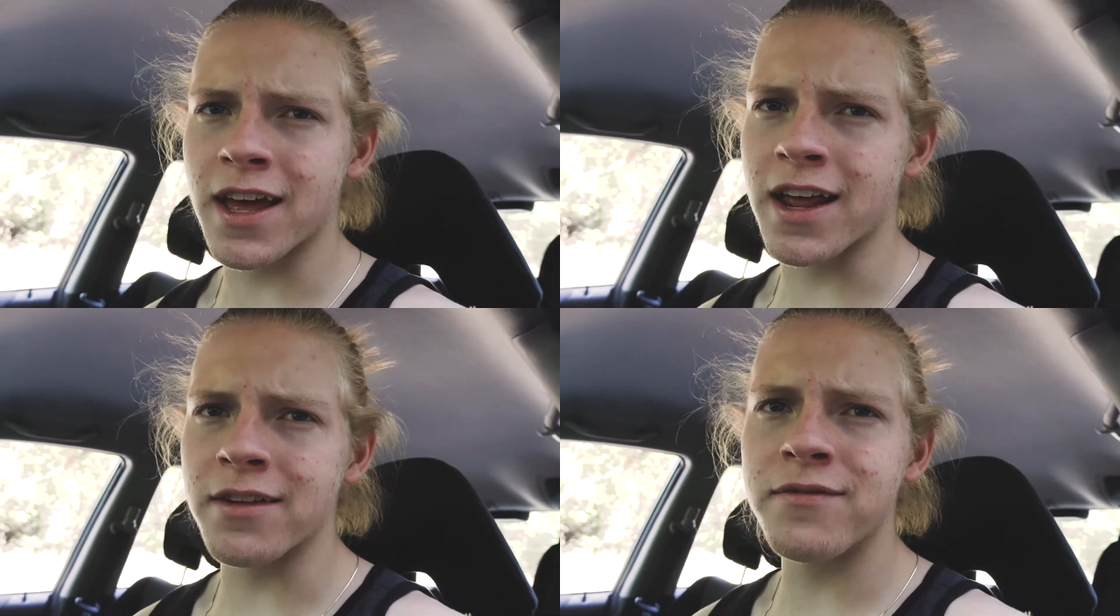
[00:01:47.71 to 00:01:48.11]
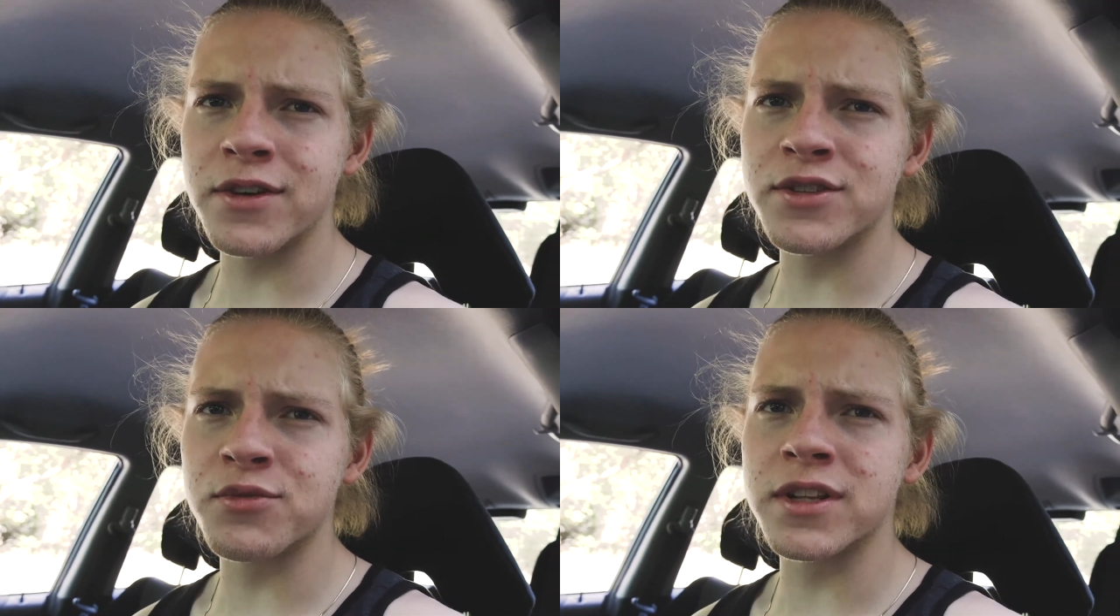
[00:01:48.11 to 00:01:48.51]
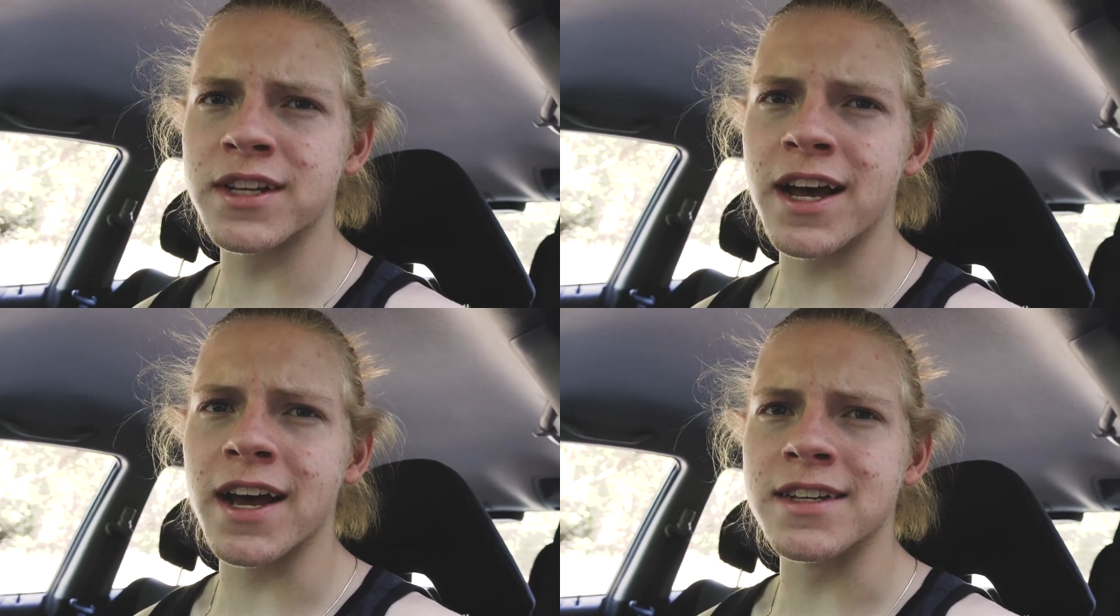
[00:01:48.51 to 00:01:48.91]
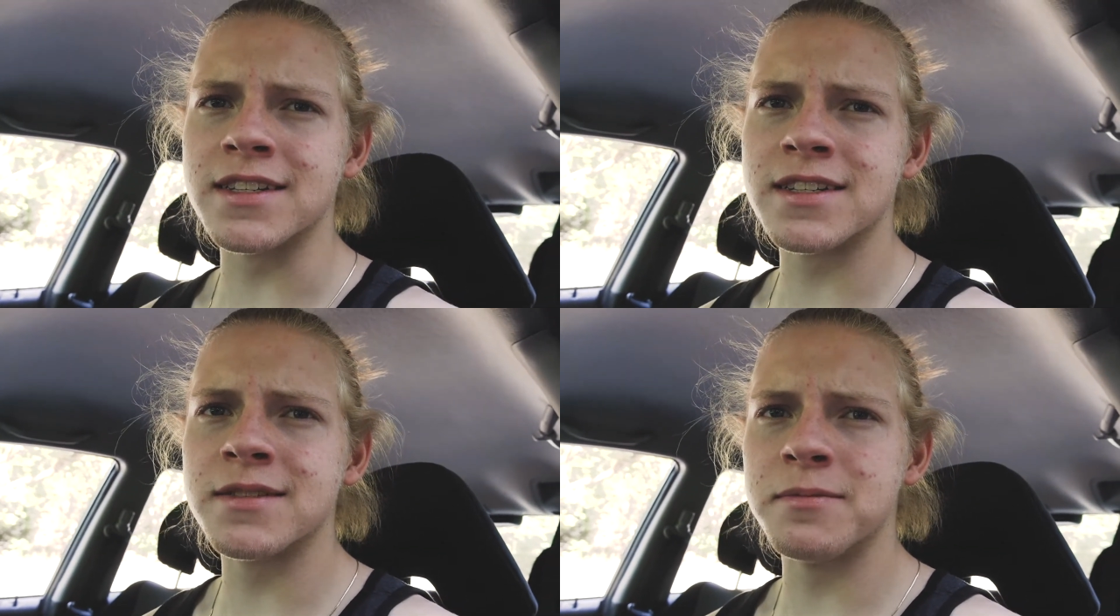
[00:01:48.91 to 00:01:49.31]
that it feels really
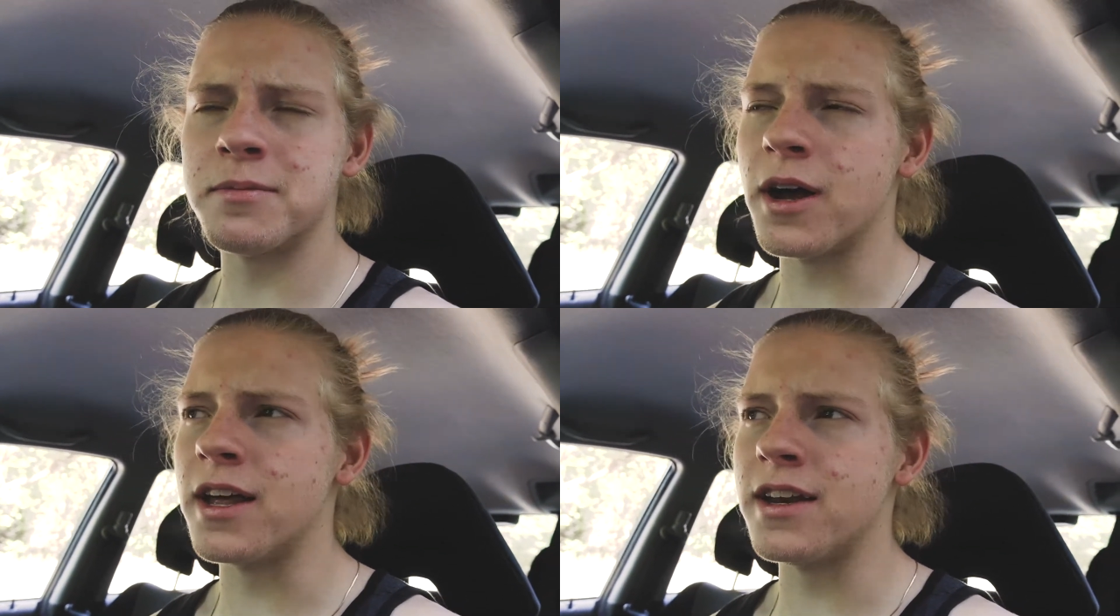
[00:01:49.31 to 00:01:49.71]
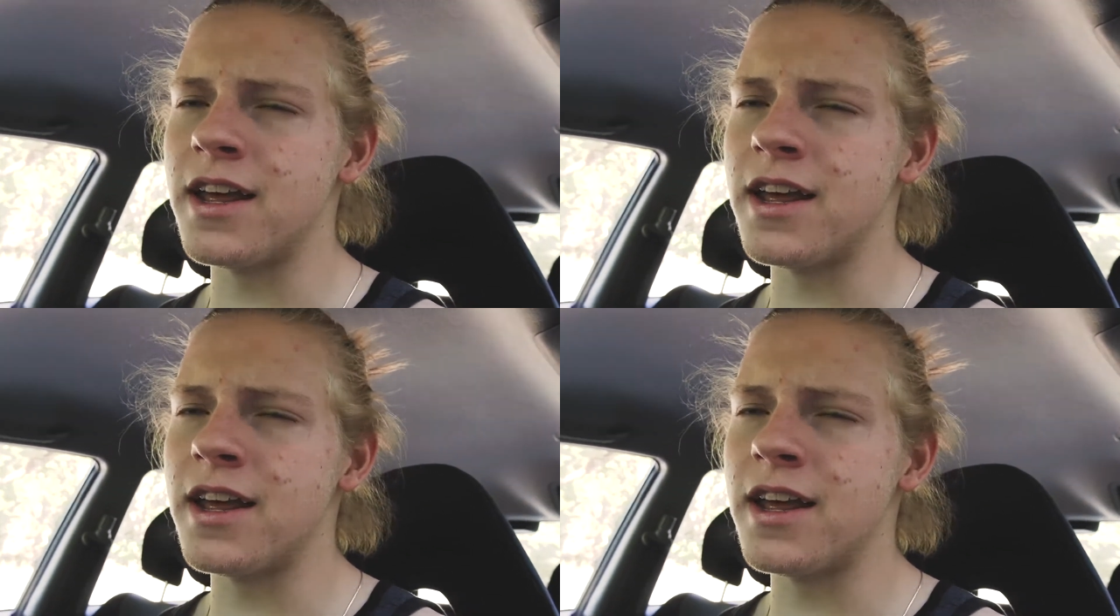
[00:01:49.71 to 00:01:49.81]
nice, but